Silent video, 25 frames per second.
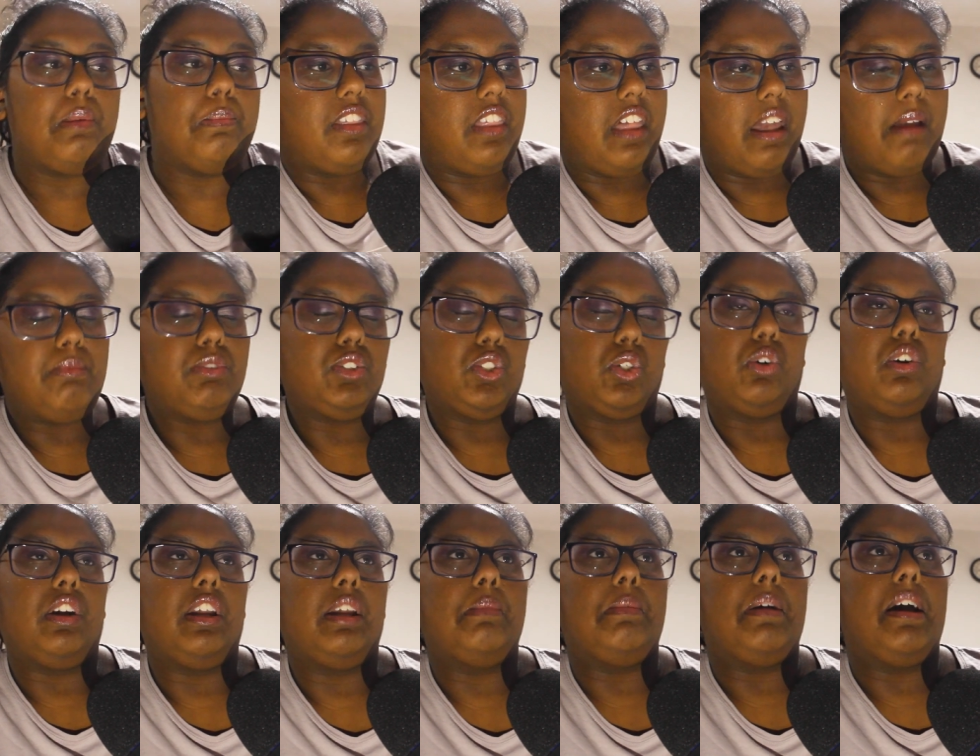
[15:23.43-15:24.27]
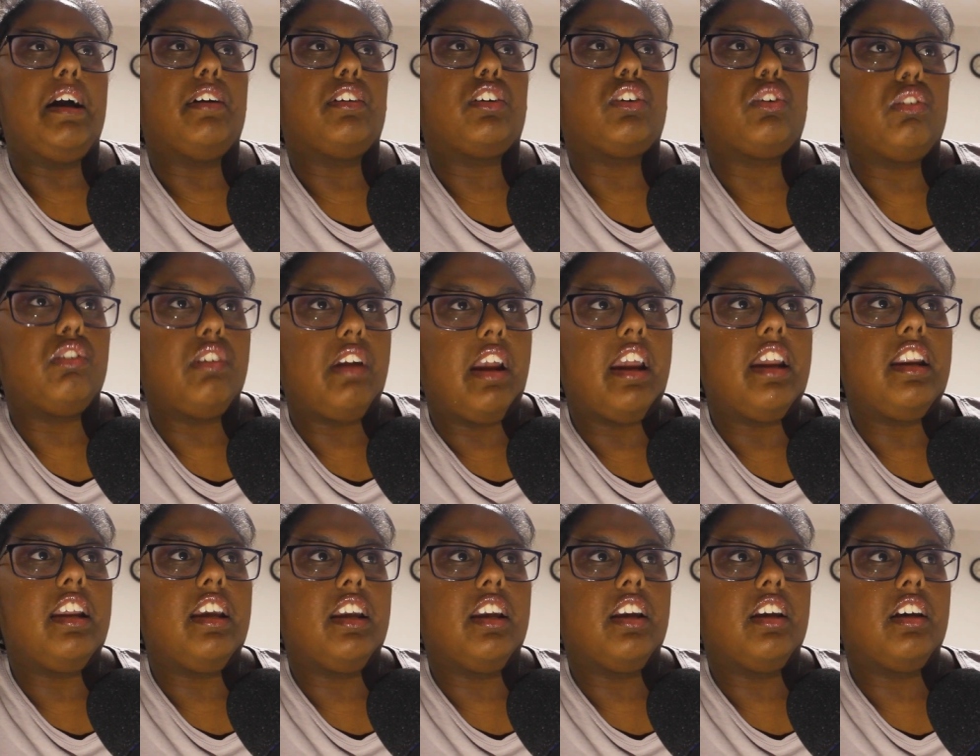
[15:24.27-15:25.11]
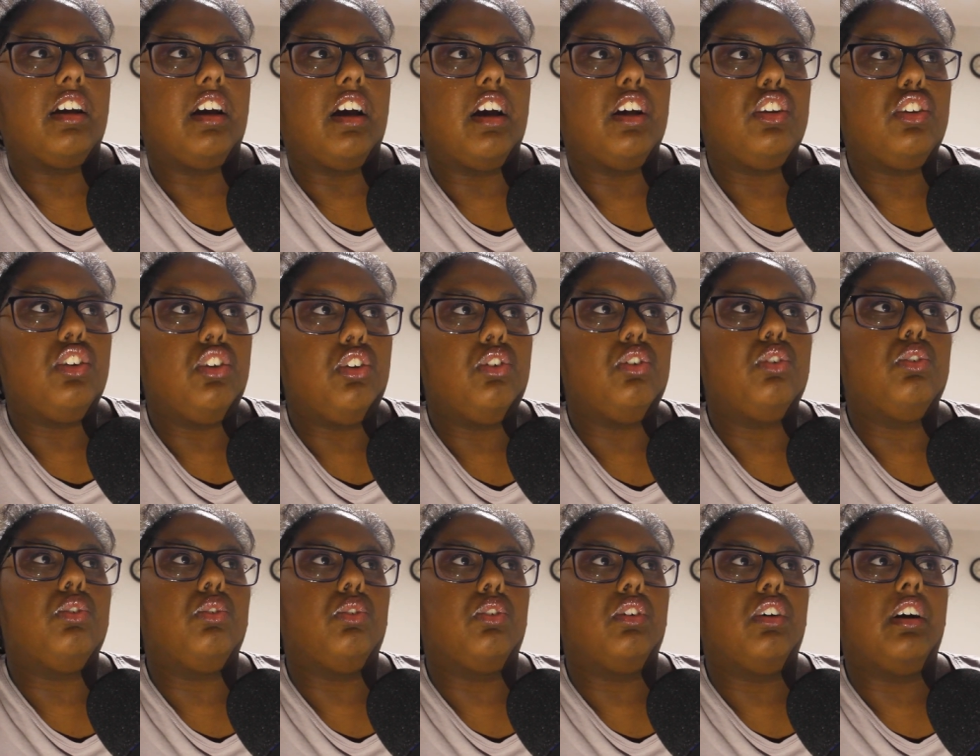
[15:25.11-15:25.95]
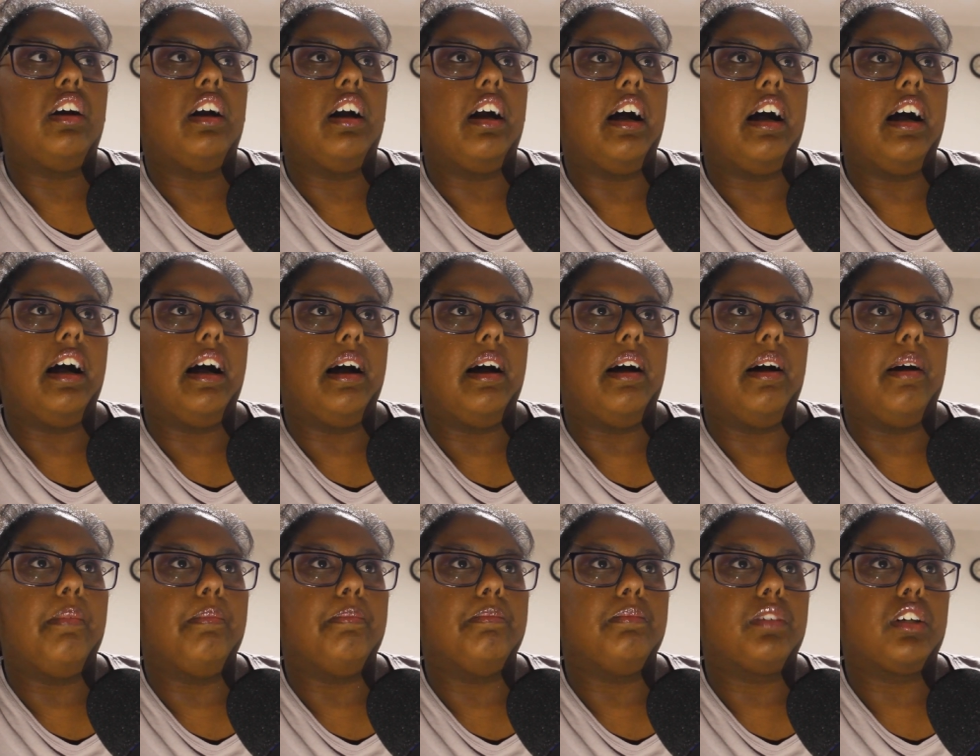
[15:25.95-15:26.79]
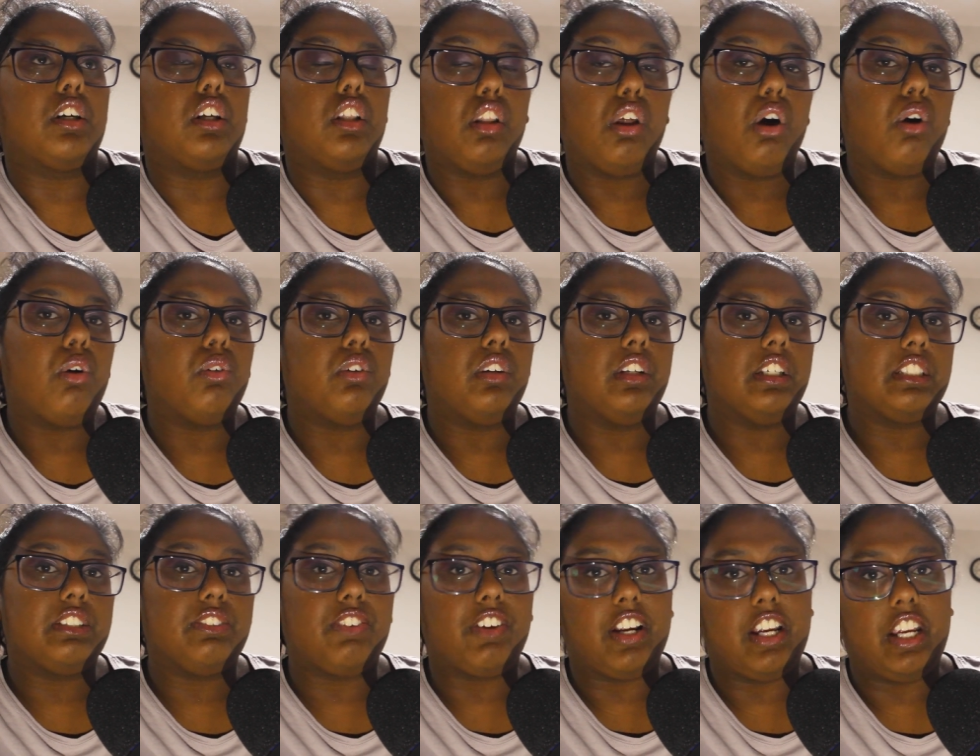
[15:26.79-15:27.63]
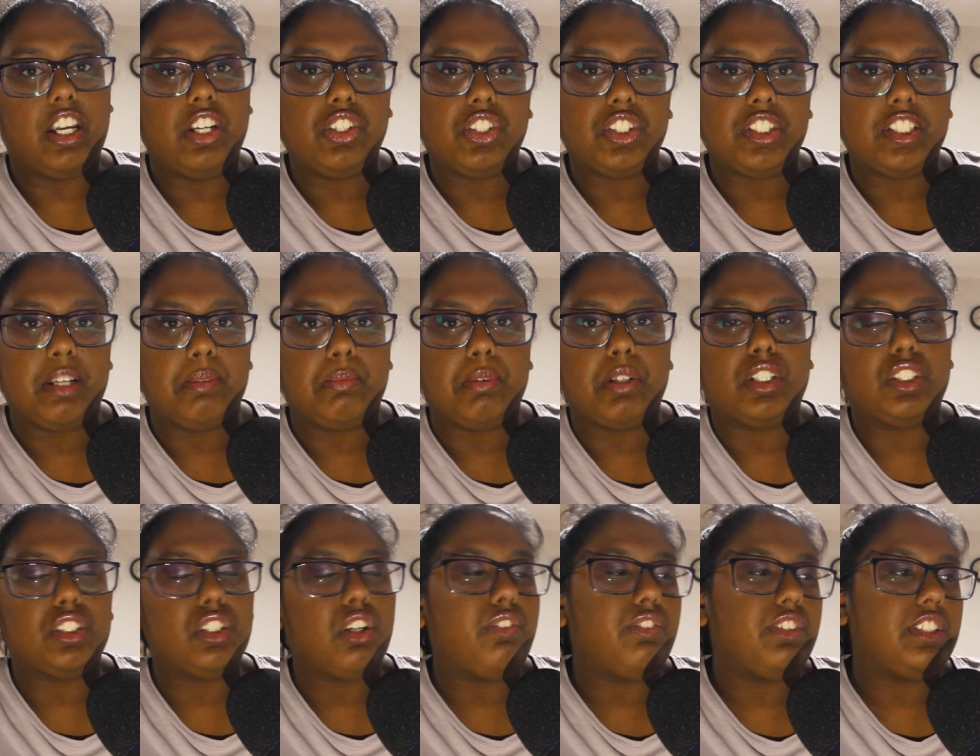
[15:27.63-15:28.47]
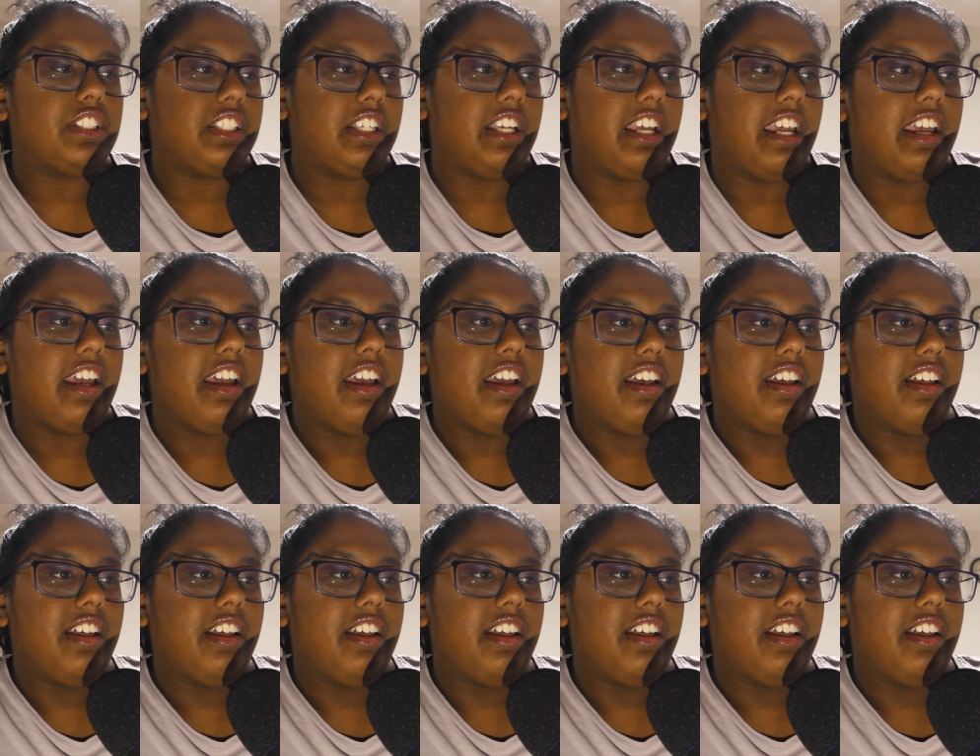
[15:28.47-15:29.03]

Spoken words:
Them talking about creating a new clone is very interesting, because obviously